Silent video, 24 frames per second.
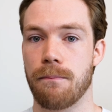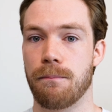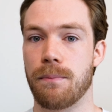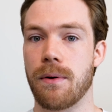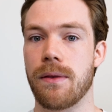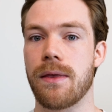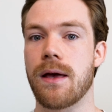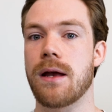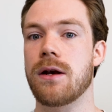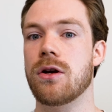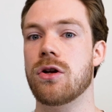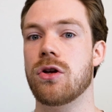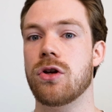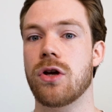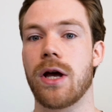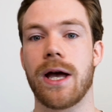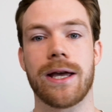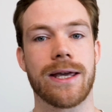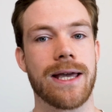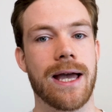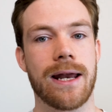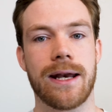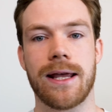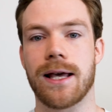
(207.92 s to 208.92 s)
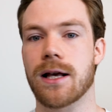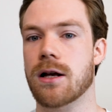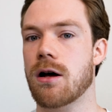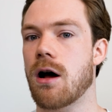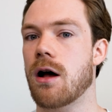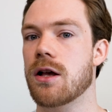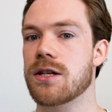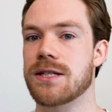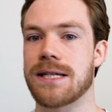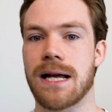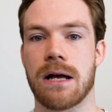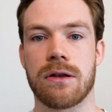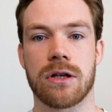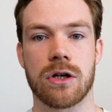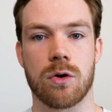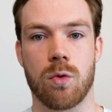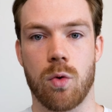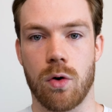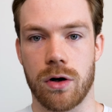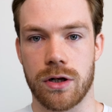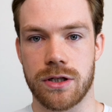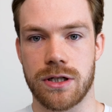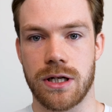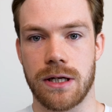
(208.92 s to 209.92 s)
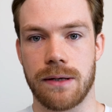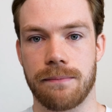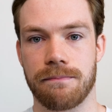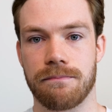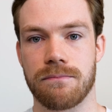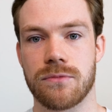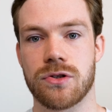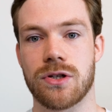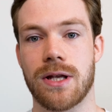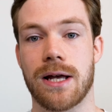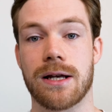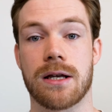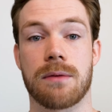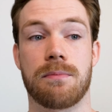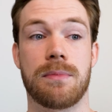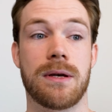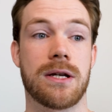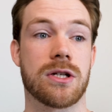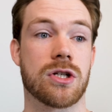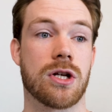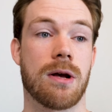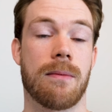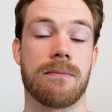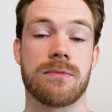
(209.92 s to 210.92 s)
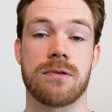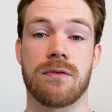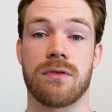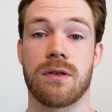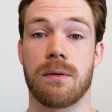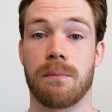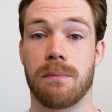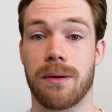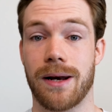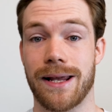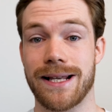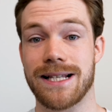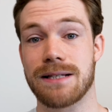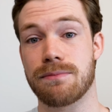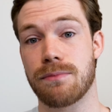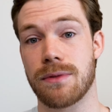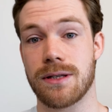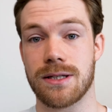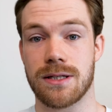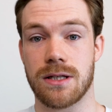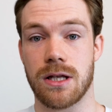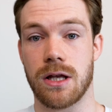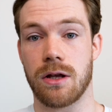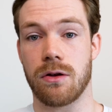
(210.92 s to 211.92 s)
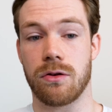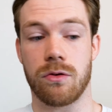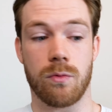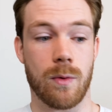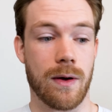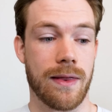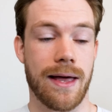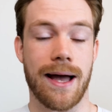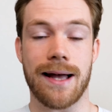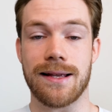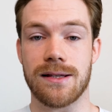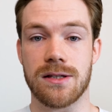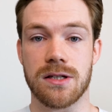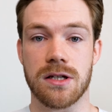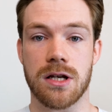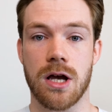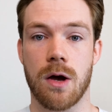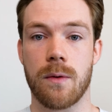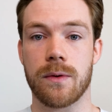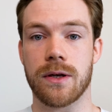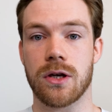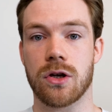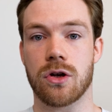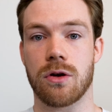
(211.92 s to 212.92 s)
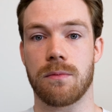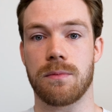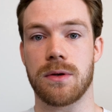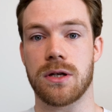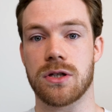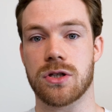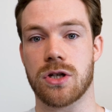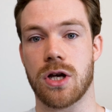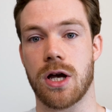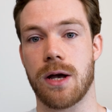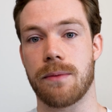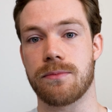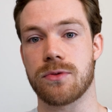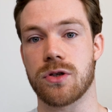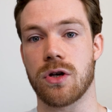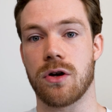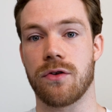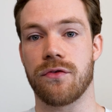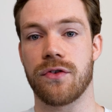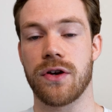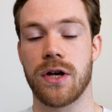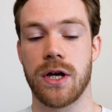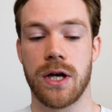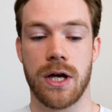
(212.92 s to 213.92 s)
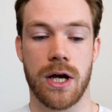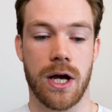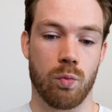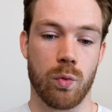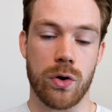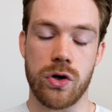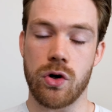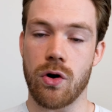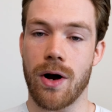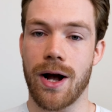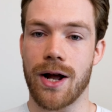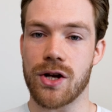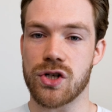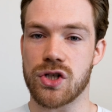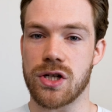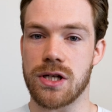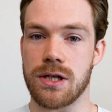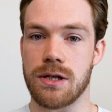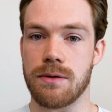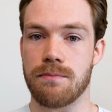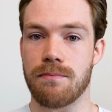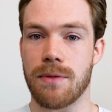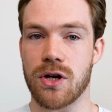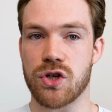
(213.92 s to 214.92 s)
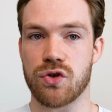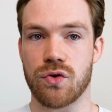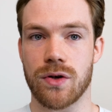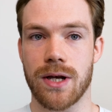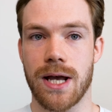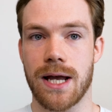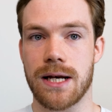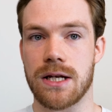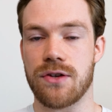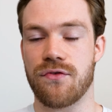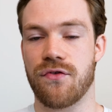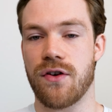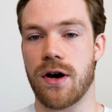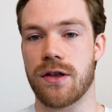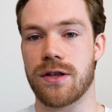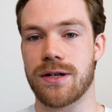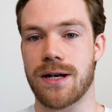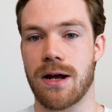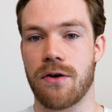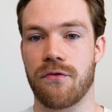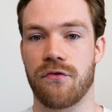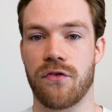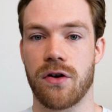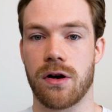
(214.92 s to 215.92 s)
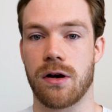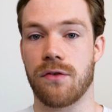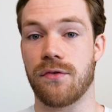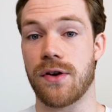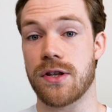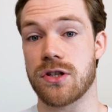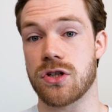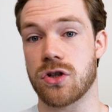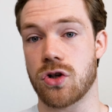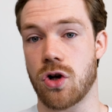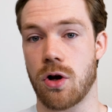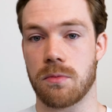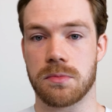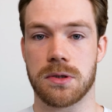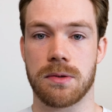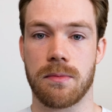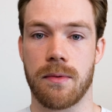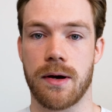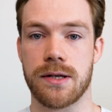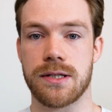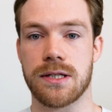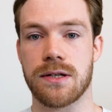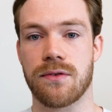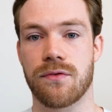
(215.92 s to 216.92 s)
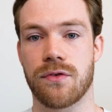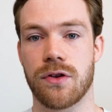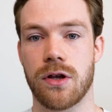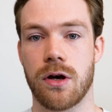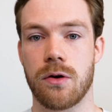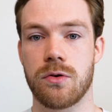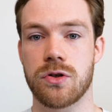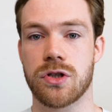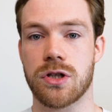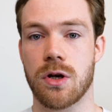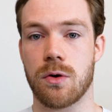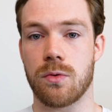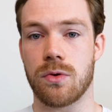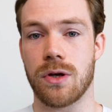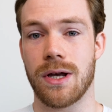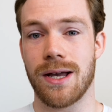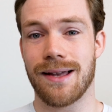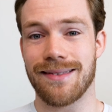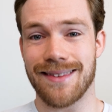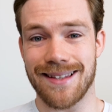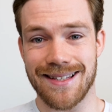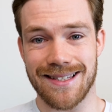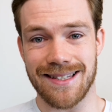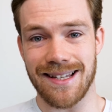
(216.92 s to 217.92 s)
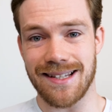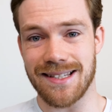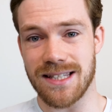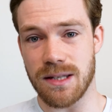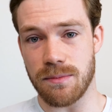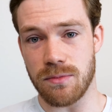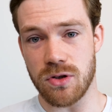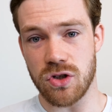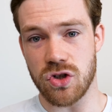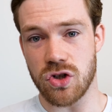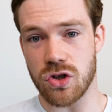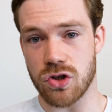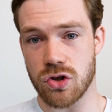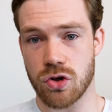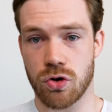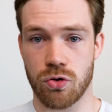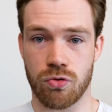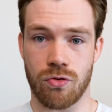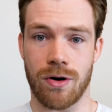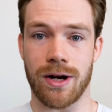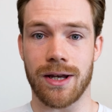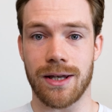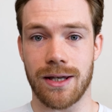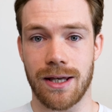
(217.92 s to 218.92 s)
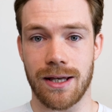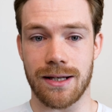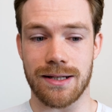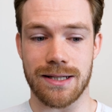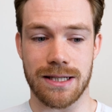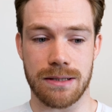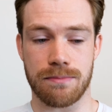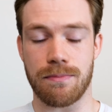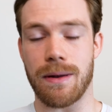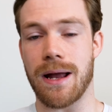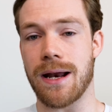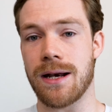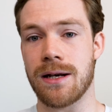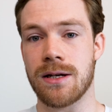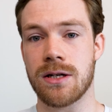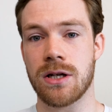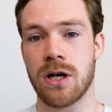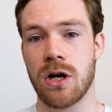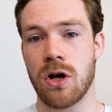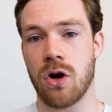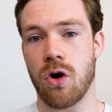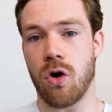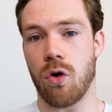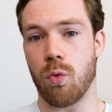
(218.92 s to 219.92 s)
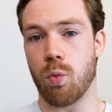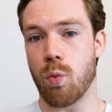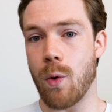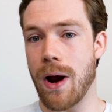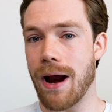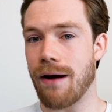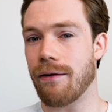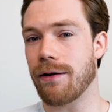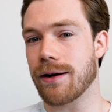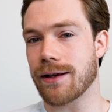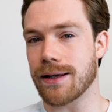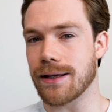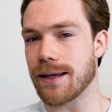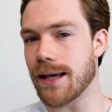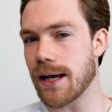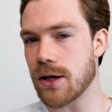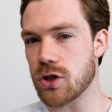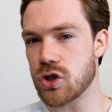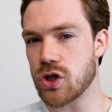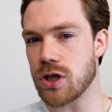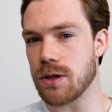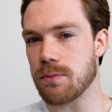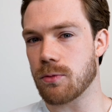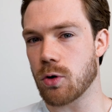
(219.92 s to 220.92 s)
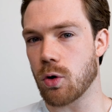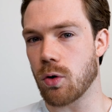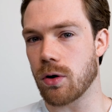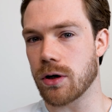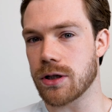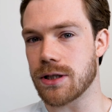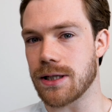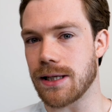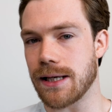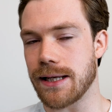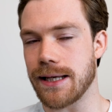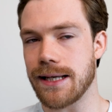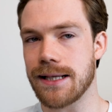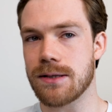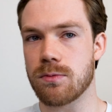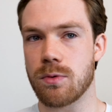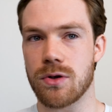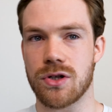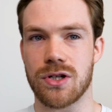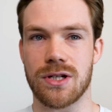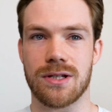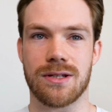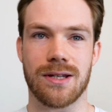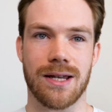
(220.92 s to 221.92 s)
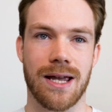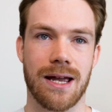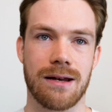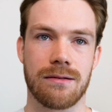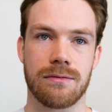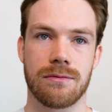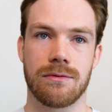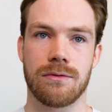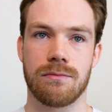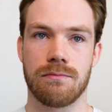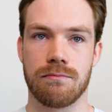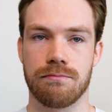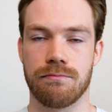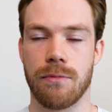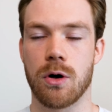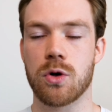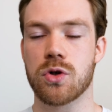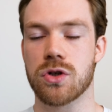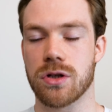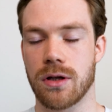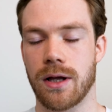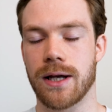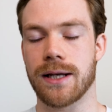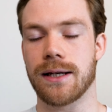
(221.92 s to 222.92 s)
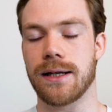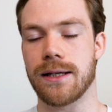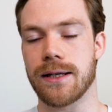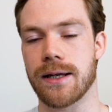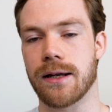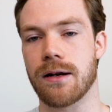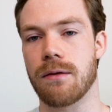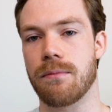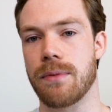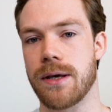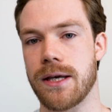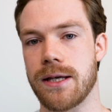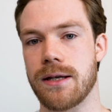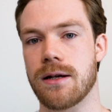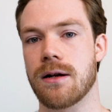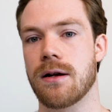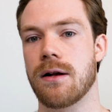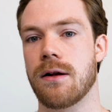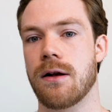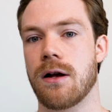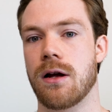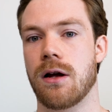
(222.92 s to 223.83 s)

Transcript: but then again, it cuts down the quality. So that could be in terms of the placements where the ads are going. It could be in terms of we're not actually measuring any further down funnel events and optimizing for those. So the system is just cranking spend where it can get cheap quality leads, which is again, most likely going to be